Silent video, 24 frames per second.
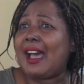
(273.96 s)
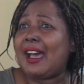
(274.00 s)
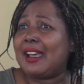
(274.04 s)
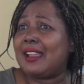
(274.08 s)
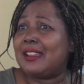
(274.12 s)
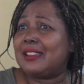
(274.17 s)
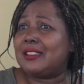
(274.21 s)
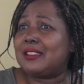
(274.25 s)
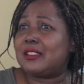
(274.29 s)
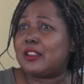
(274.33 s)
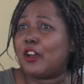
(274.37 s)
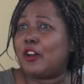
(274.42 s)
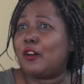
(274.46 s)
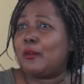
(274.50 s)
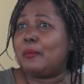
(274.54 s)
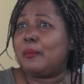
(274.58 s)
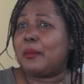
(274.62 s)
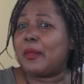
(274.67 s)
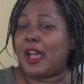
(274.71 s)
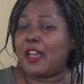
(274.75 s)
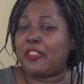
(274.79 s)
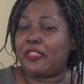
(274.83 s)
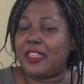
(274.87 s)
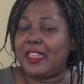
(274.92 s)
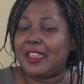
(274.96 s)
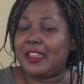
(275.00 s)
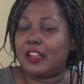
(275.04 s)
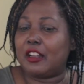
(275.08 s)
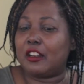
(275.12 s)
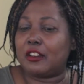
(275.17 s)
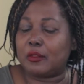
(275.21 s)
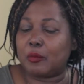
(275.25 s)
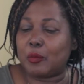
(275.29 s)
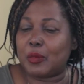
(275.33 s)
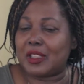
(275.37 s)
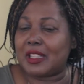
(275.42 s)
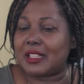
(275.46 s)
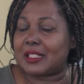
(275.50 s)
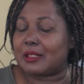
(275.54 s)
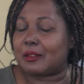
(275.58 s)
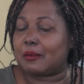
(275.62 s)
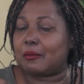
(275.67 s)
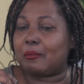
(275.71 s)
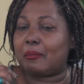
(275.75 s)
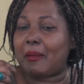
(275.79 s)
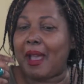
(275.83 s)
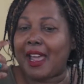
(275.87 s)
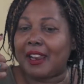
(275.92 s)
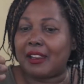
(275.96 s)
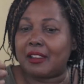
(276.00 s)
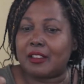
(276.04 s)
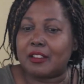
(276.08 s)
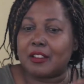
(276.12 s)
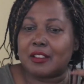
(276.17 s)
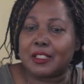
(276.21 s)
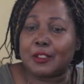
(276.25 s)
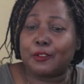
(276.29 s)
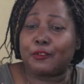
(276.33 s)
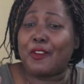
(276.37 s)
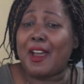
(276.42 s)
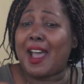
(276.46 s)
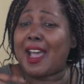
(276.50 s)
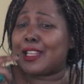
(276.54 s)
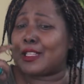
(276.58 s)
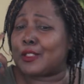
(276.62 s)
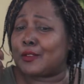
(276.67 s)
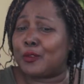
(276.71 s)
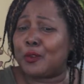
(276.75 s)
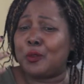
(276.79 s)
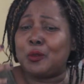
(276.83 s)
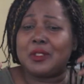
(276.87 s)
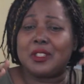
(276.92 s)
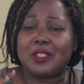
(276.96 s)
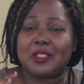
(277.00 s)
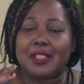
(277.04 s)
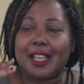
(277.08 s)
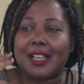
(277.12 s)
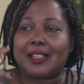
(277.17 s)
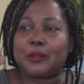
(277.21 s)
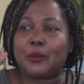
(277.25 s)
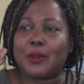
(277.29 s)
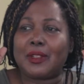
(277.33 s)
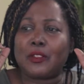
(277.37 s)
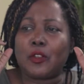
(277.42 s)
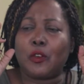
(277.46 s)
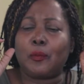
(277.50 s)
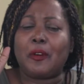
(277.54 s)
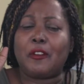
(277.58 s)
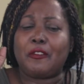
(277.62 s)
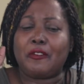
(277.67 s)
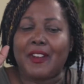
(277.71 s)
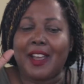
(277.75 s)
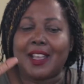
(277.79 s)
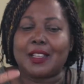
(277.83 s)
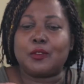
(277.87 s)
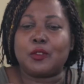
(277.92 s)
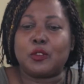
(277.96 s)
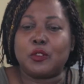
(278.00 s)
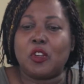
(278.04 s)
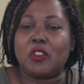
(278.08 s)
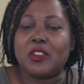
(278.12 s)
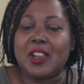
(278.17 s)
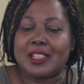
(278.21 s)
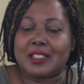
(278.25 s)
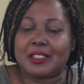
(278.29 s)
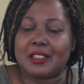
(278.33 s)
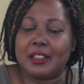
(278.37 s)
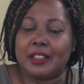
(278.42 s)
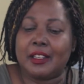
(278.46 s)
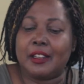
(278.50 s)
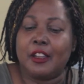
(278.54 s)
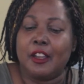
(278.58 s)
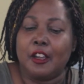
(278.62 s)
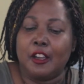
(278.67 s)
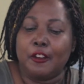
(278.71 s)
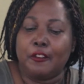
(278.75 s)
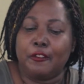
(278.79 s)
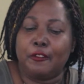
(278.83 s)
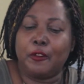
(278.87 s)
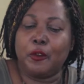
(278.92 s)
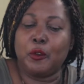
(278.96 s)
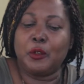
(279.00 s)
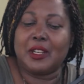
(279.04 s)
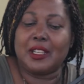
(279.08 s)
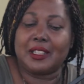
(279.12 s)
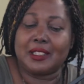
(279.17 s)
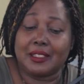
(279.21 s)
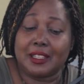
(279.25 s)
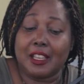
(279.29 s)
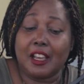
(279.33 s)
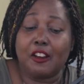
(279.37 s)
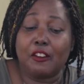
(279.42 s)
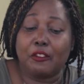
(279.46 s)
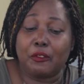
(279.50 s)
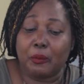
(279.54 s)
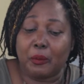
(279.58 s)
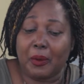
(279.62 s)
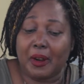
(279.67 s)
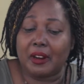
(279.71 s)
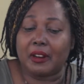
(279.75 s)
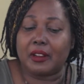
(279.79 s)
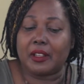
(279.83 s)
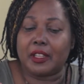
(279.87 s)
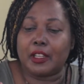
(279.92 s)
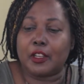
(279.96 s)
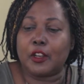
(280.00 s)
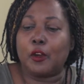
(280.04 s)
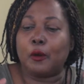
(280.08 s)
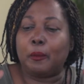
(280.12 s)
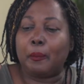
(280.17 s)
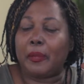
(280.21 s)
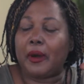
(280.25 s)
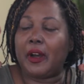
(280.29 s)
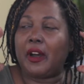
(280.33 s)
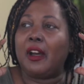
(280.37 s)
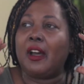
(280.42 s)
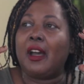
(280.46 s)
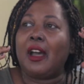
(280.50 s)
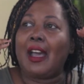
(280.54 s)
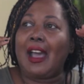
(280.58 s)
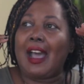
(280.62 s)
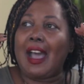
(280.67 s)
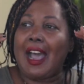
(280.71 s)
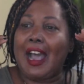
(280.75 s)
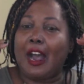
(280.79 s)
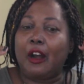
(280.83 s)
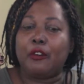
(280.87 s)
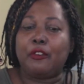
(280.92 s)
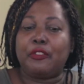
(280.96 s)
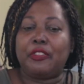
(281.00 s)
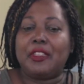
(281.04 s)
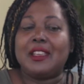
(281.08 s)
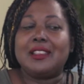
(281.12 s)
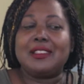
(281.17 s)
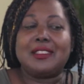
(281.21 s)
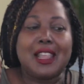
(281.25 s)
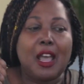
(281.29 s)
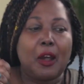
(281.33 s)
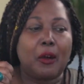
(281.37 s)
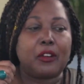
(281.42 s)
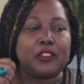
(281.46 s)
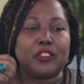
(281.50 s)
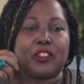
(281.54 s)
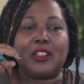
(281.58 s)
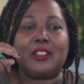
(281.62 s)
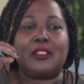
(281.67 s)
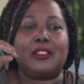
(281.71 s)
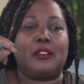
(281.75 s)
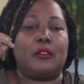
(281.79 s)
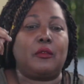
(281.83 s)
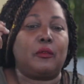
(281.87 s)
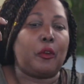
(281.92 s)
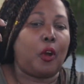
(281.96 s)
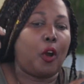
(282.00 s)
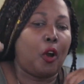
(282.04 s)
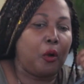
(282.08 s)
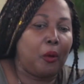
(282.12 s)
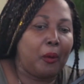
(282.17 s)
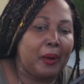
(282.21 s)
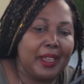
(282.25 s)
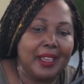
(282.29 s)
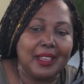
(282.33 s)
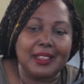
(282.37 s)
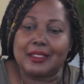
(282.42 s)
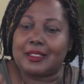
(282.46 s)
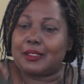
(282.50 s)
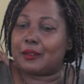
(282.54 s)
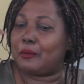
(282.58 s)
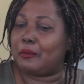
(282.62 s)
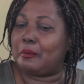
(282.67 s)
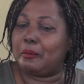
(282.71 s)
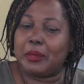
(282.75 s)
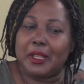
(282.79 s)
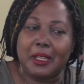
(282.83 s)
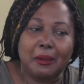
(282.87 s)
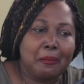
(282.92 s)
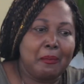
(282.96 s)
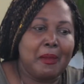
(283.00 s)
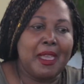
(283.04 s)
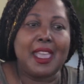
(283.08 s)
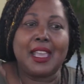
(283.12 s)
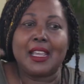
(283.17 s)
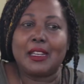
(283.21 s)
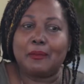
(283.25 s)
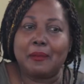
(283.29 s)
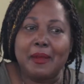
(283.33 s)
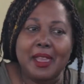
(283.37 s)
And I think with this fast food society, when I talk about fast food, not necessarily food itself, where but how things now are just always being made.